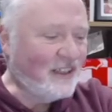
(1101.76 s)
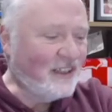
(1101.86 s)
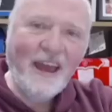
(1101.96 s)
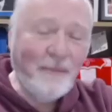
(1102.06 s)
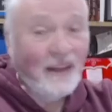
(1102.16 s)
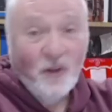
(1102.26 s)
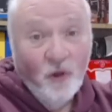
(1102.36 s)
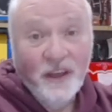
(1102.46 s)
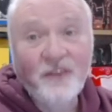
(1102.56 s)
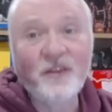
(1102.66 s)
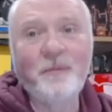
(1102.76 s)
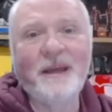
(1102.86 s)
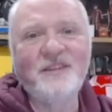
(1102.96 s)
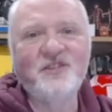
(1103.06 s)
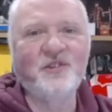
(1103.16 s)
them and all the other
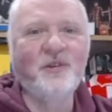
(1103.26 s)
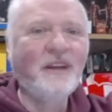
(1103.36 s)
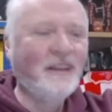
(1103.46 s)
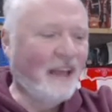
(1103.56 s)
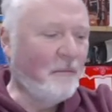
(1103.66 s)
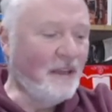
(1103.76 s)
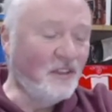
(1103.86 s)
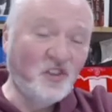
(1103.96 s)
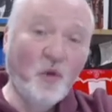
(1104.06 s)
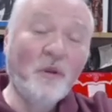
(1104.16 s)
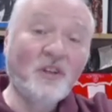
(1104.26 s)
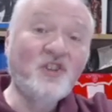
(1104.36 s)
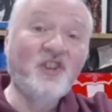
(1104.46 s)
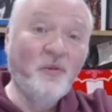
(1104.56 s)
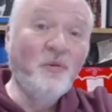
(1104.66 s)
players who that means so
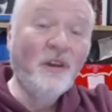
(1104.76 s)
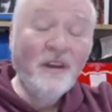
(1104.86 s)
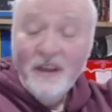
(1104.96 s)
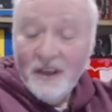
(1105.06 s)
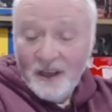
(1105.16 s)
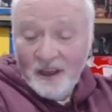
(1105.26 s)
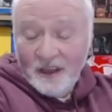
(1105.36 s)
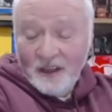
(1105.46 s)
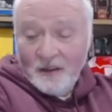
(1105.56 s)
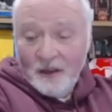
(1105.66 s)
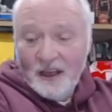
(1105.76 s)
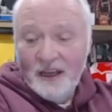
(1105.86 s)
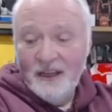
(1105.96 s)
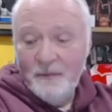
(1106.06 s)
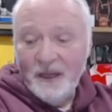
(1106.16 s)
much to.
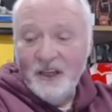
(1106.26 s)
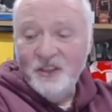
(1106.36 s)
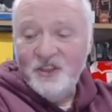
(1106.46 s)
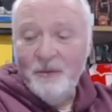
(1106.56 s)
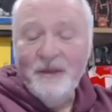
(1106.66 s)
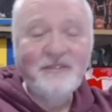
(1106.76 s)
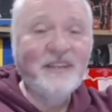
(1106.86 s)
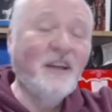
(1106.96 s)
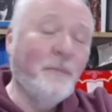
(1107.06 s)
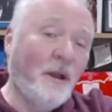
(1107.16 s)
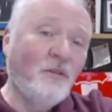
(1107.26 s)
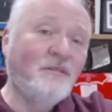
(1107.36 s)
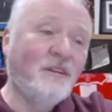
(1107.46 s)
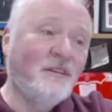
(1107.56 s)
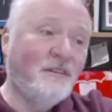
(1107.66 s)
Because, I mean, think about
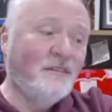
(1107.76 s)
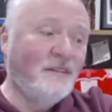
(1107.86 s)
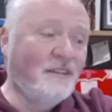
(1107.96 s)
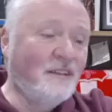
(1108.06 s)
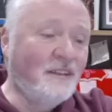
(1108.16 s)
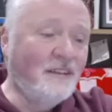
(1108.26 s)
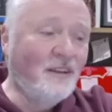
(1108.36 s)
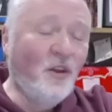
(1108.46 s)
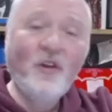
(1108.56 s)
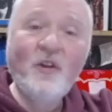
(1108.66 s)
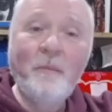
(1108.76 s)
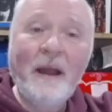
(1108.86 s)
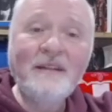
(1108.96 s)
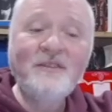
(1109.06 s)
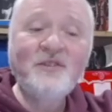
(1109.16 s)
the loyal
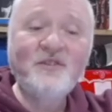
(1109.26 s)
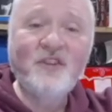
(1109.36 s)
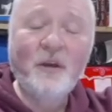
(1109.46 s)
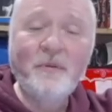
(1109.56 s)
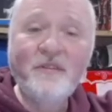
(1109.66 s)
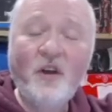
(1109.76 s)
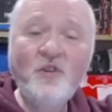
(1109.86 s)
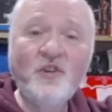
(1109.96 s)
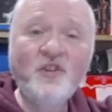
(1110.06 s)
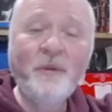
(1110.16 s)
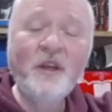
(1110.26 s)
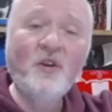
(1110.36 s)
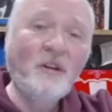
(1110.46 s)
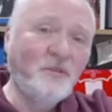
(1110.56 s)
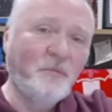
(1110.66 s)
bands of a couple of hundred who've been
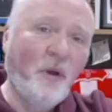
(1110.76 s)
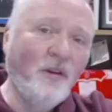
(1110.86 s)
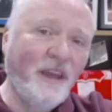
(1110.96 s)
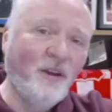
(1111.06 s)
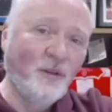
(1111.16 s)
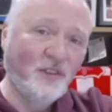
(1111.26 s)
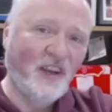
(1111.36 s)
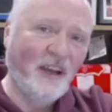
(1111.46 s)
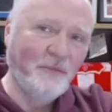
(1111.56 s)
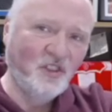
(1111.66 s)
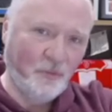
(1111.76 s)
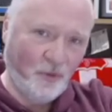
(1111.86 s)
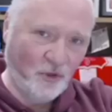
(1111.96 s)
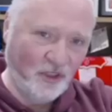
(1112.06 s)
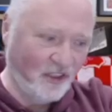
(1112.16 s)
going up to Ponkey all the time and
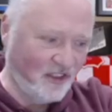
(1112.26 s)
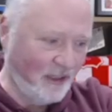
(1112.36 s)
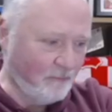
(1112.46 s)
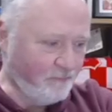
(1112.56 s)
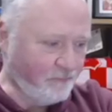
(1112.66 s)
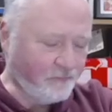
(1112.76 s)
supporting the team.